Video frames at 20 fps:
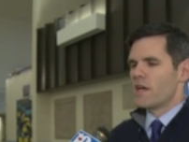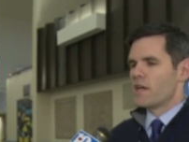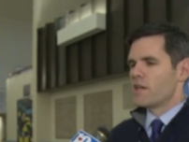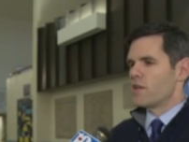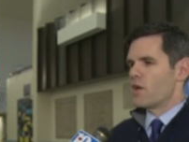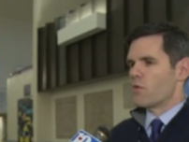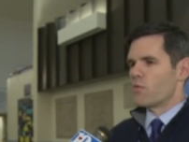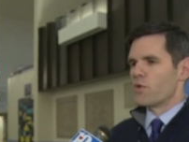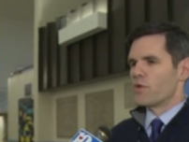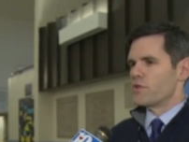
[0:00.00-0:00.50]

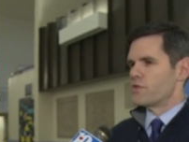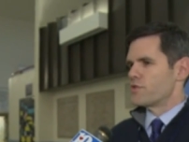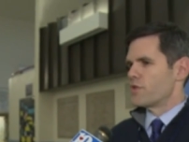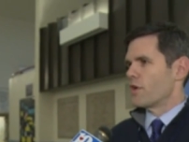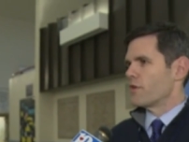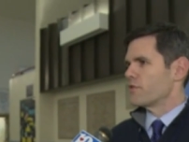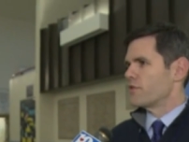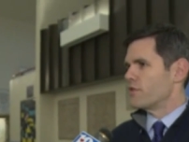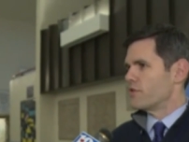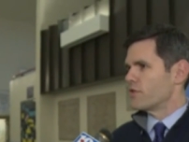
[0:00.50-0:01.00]
you know, really
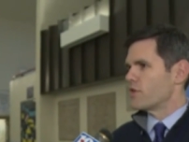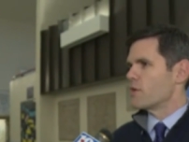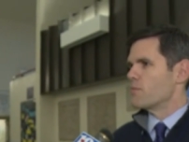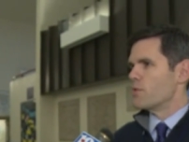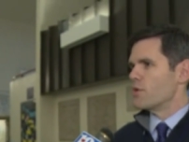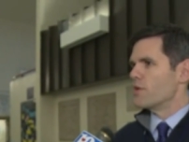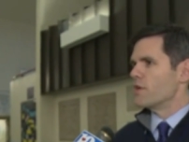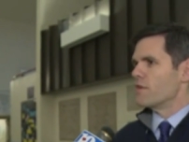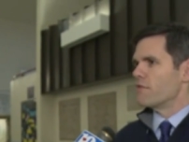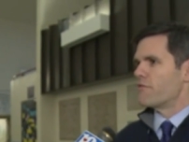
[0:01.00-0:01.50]
strong sense of
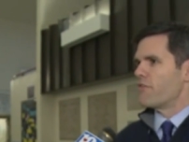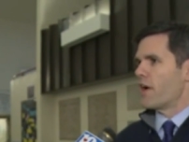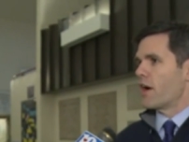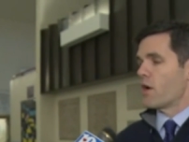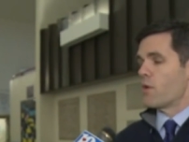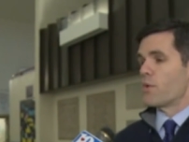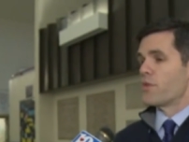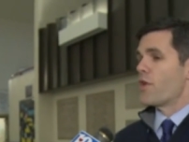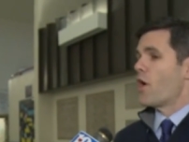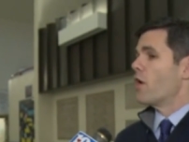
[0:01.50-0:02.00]
community and fair
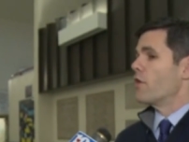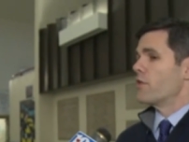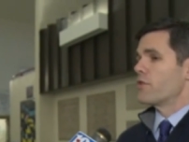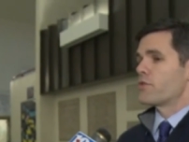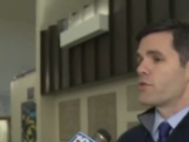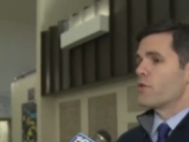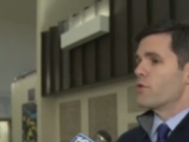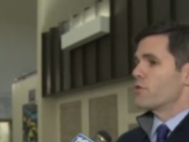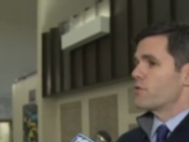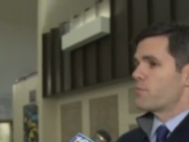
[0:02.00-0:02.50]
with all the
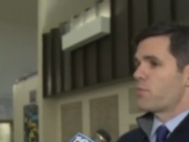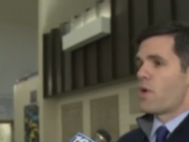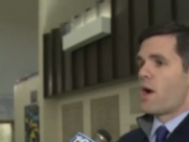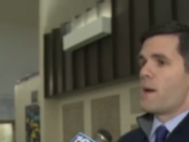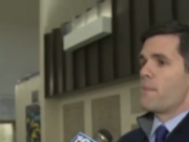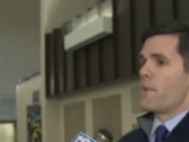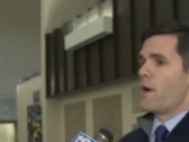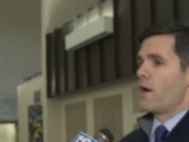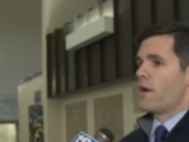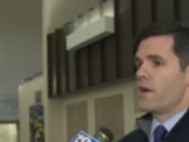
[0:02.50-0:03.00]
schools,
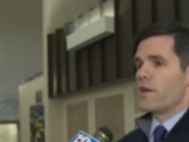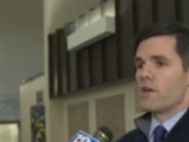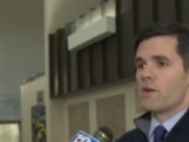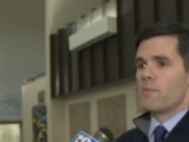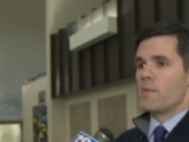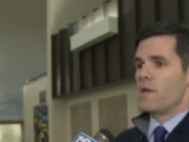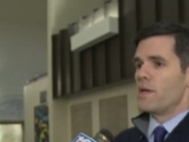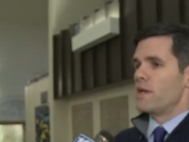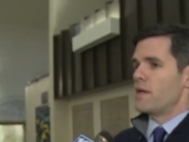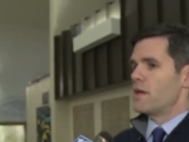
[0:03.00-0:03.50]
primary,
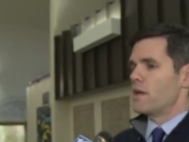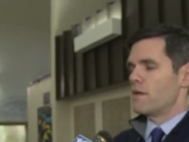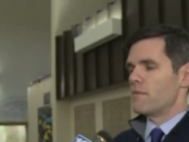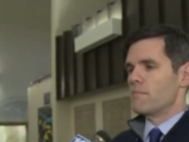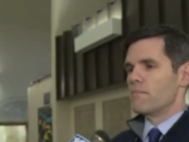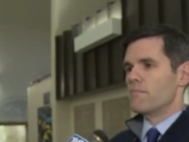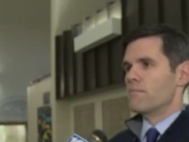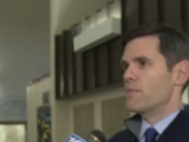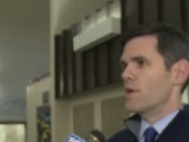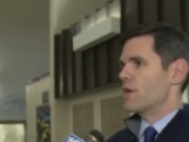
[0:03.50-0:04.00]

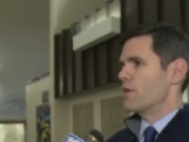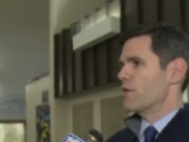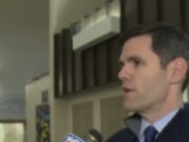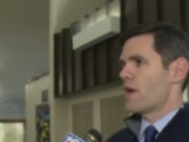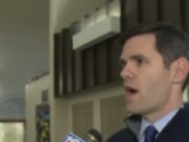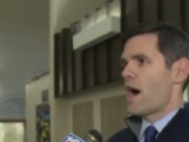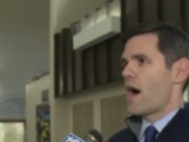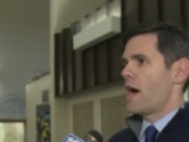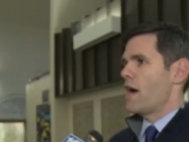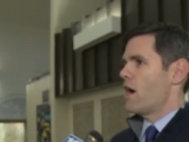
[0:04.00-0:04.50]
intermediate, middle
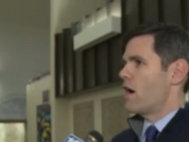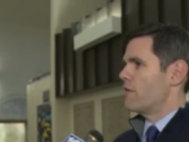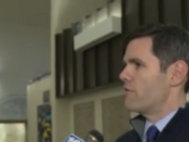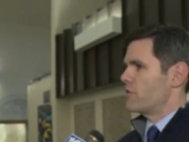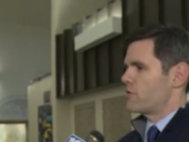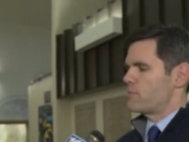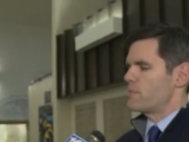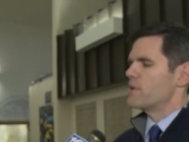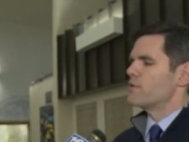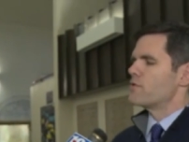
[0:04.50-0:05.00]
and high, all of
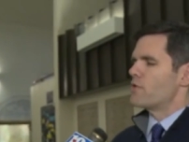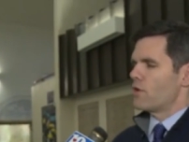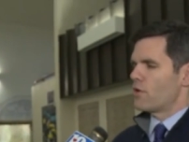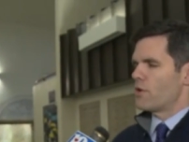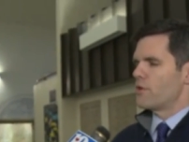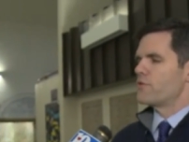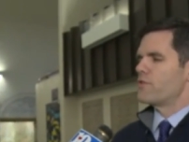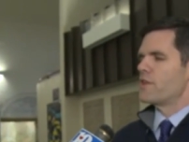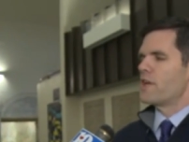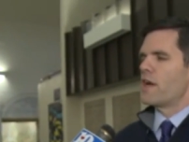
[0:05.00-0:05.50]
us being so
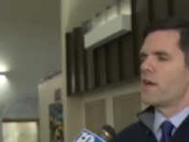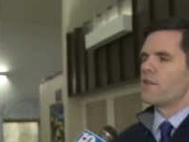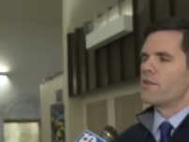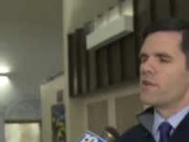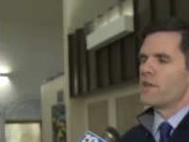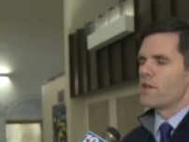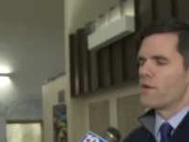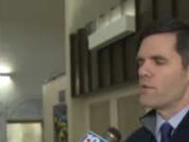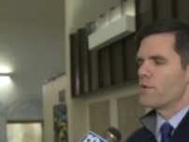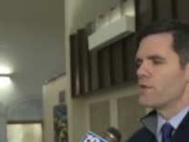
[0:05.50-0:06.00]
close together,
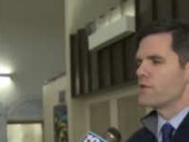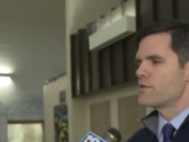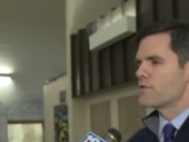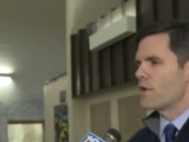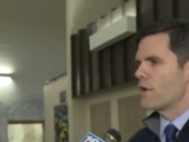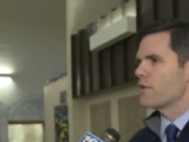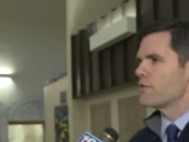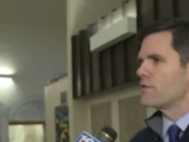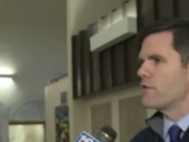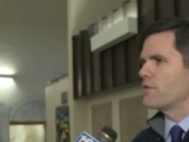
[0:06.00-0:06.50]
you get a really
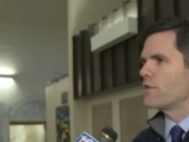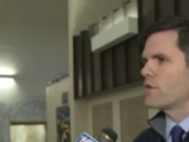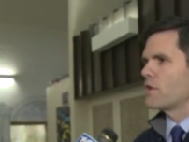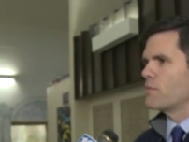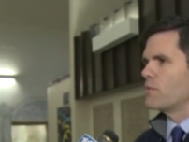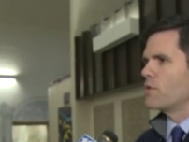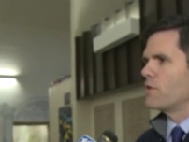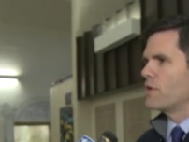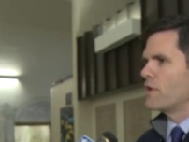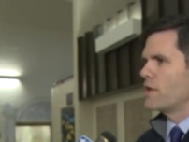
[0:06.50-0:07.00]
strong sense of
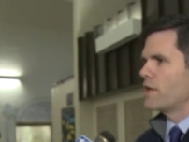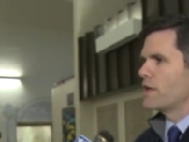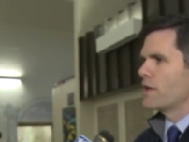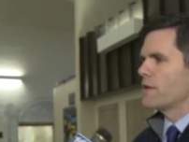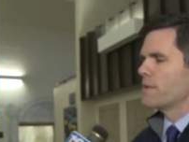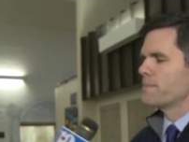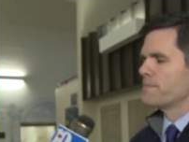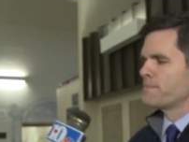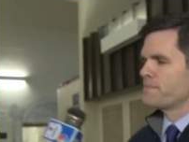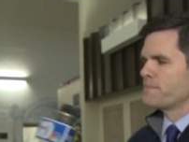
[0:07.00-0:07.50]
community here.